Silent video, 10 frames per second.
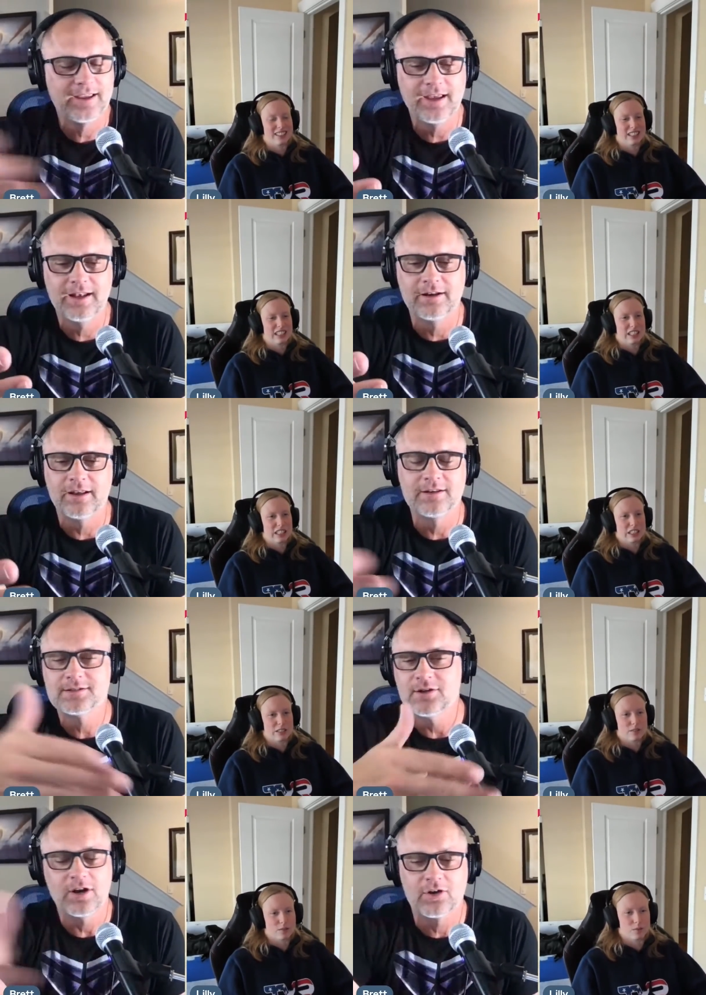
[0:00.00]
Speaker 1: again, and
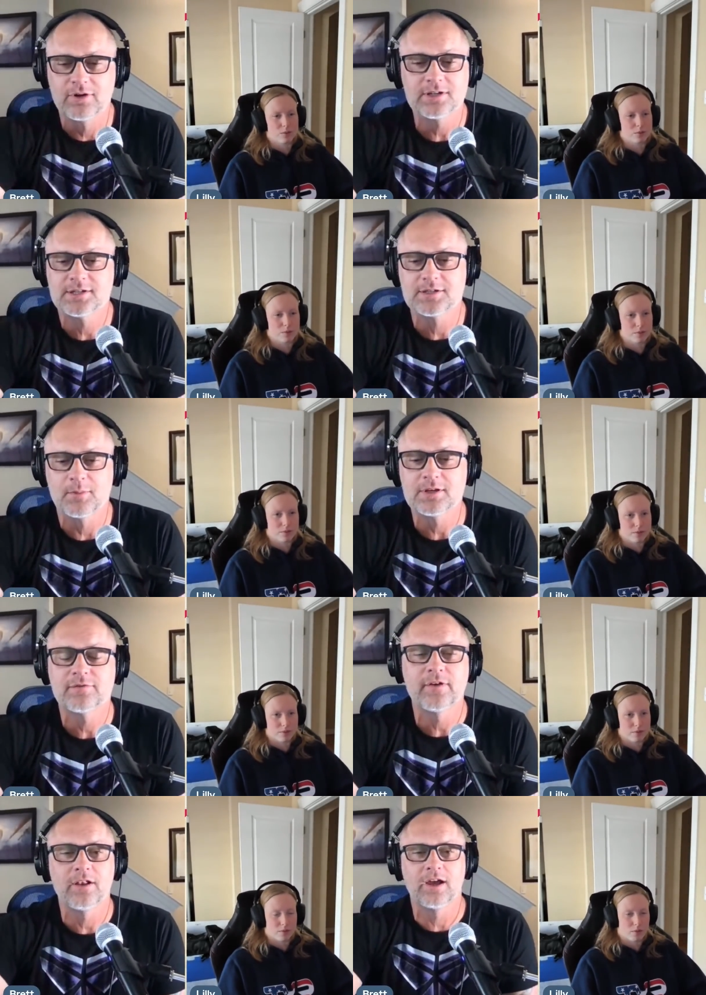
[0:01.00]
it's not a criticism. I just
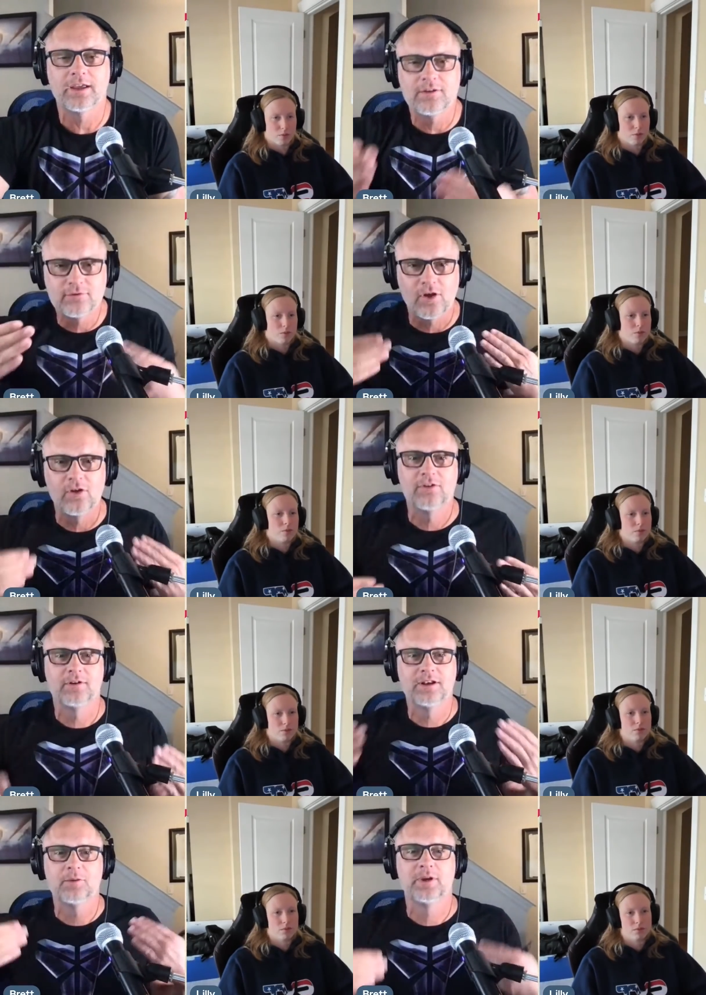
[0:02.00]
felt like you've toned
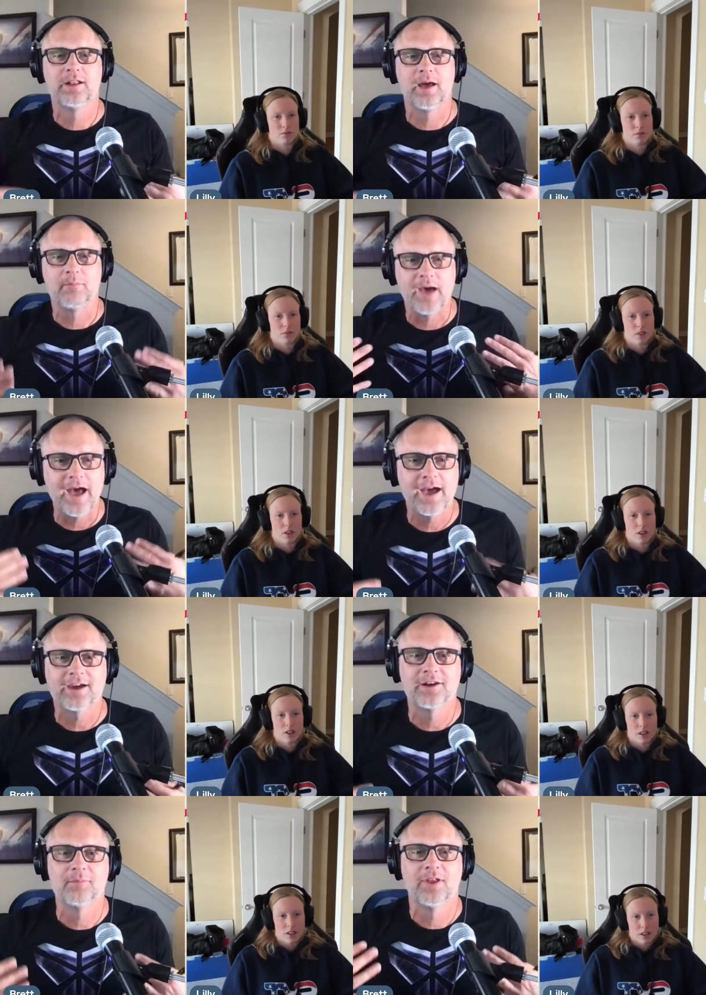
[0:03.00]
mm-hmm. a little bit of that
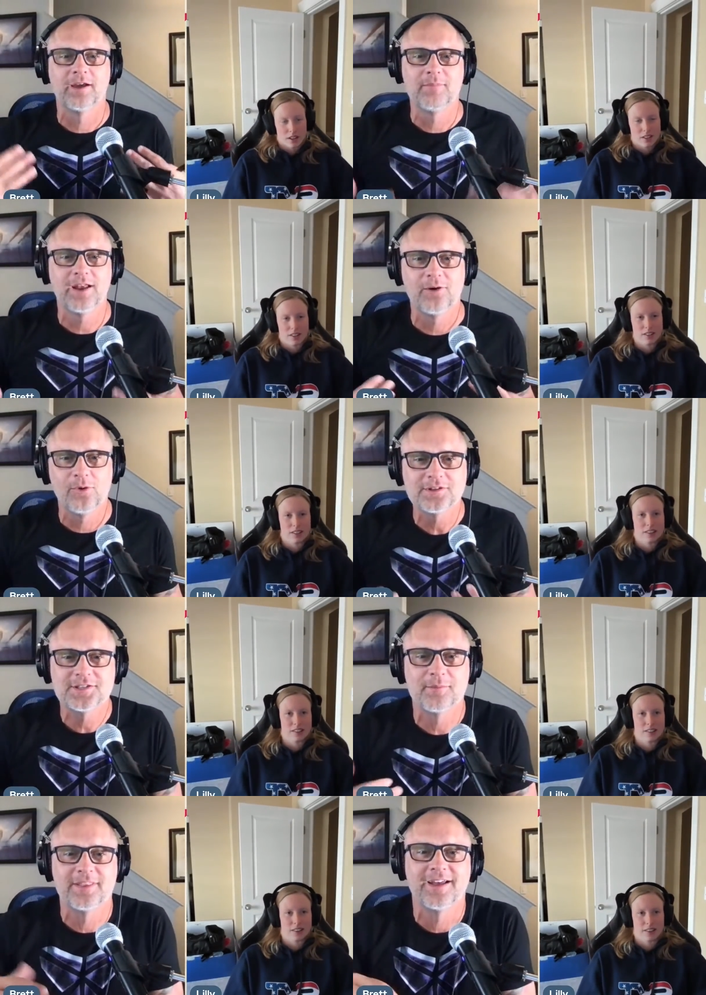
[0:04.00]
back, and I'm like, man, I want
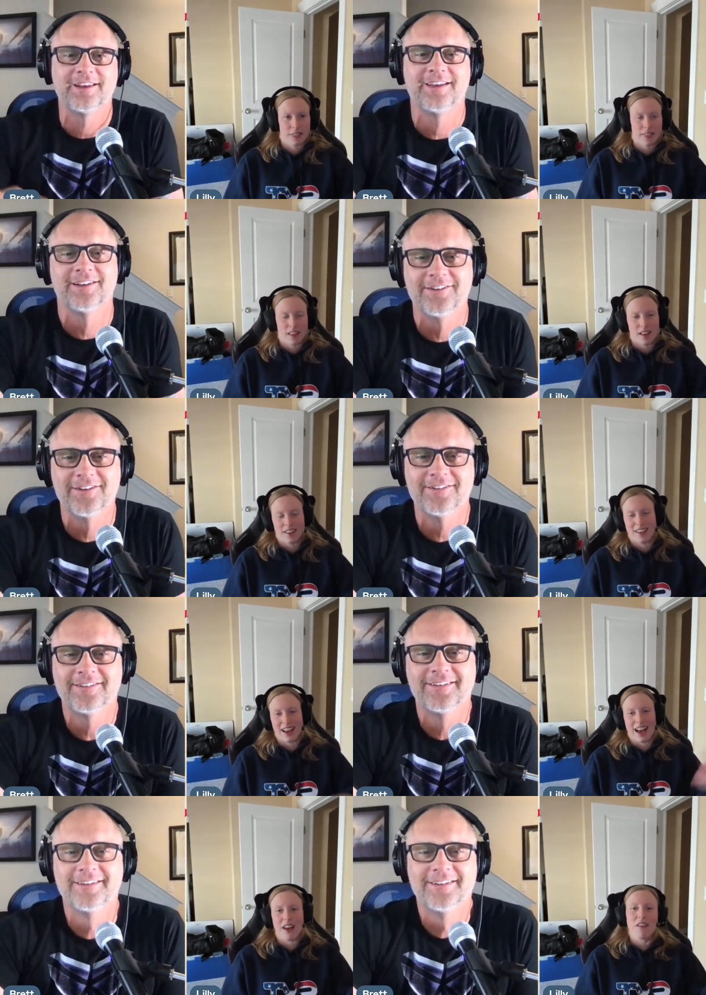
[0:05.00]
some of that again. You know?
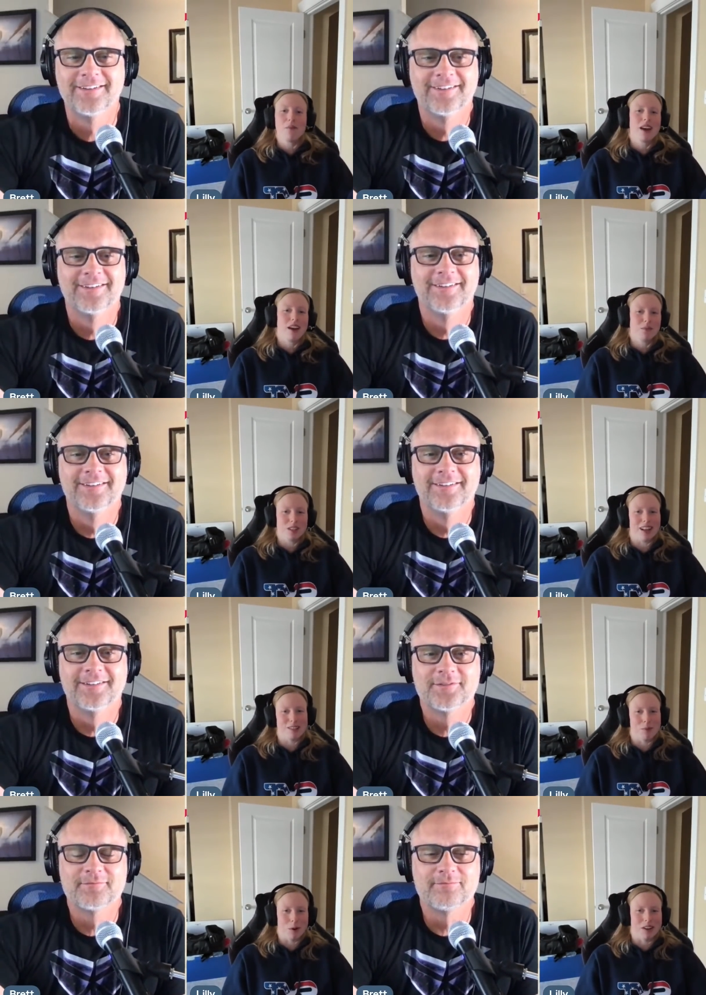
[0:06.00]
Yeah.
Speaker 2: I, I mean, I'm still
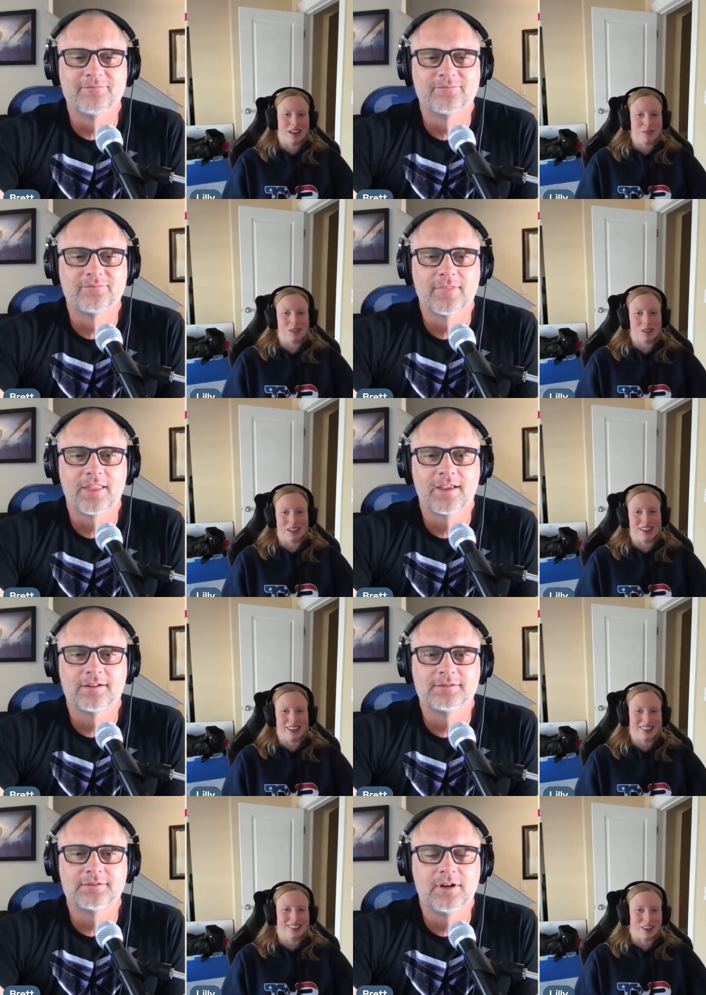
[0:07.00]
outspoken. I'm still gonna
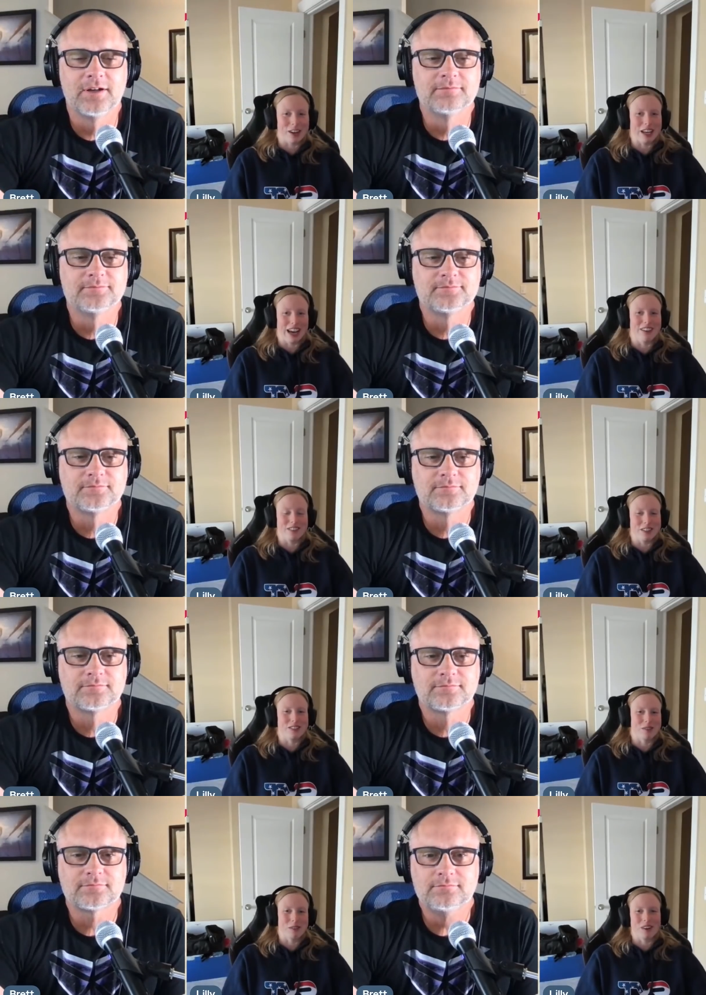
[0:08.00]
like right. call you out if you
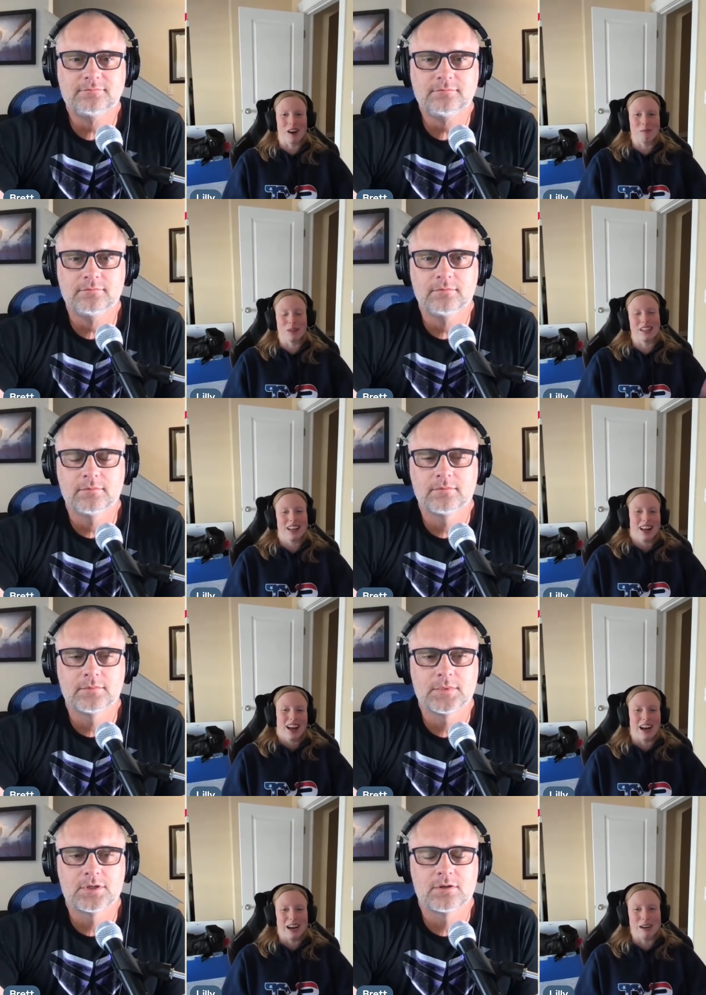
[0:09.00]
do something wrong, but
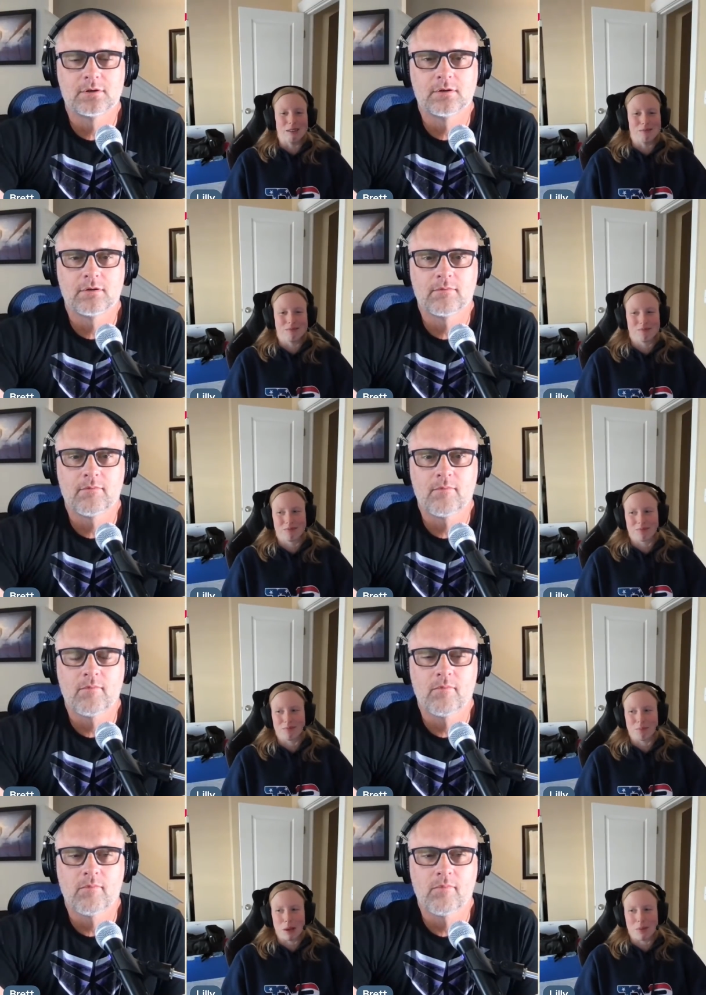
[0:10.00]
um,
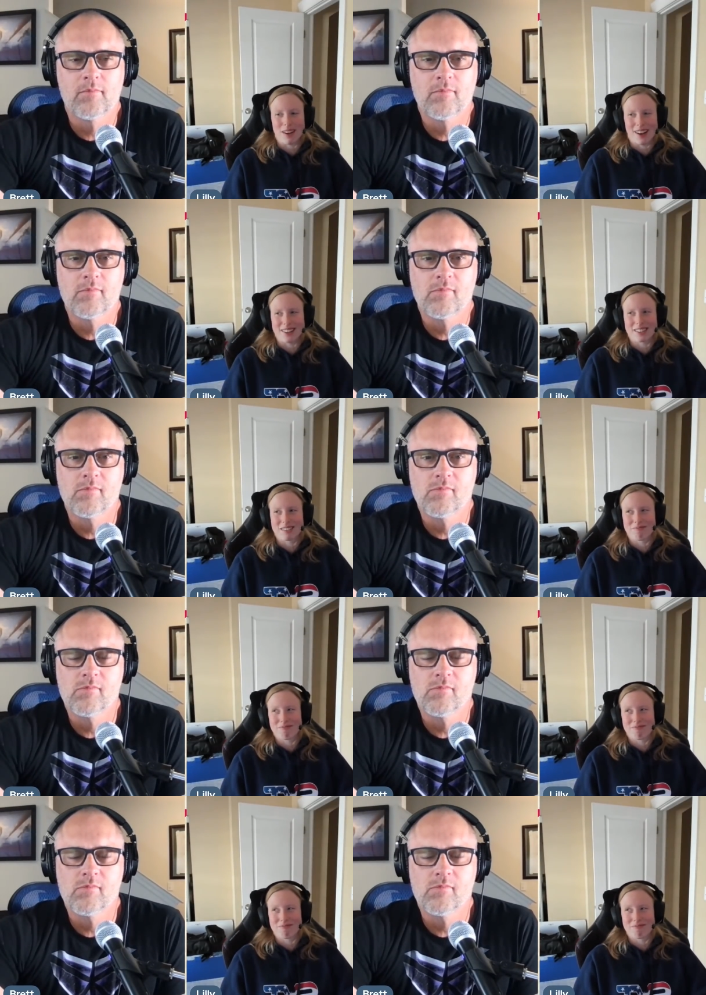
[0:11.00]
maybe not as.